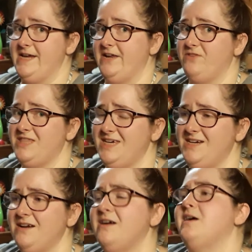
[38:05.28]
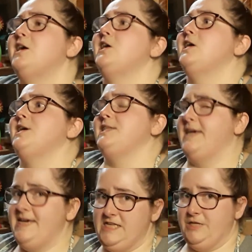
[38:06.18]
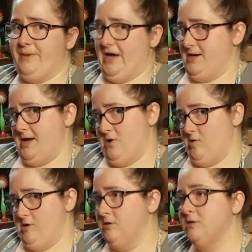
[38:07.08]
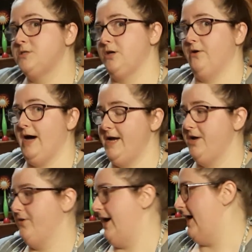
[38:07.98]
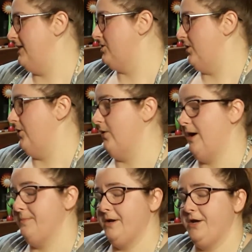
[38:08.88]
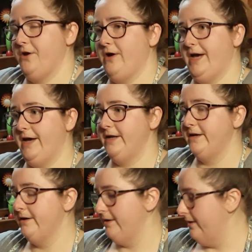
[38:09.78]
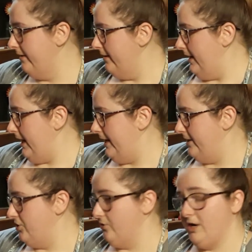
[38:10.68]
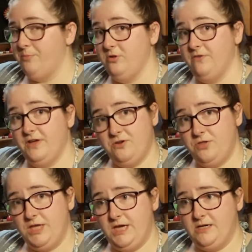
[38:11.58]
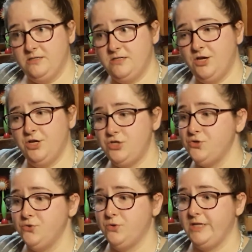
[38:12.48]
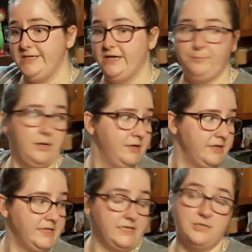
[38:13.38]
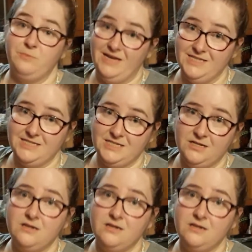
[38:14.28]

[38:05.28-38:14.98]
and everything, takes about an hour. So I know that, so I'm gonna go ahead and do a couple of other things to clean up this mess,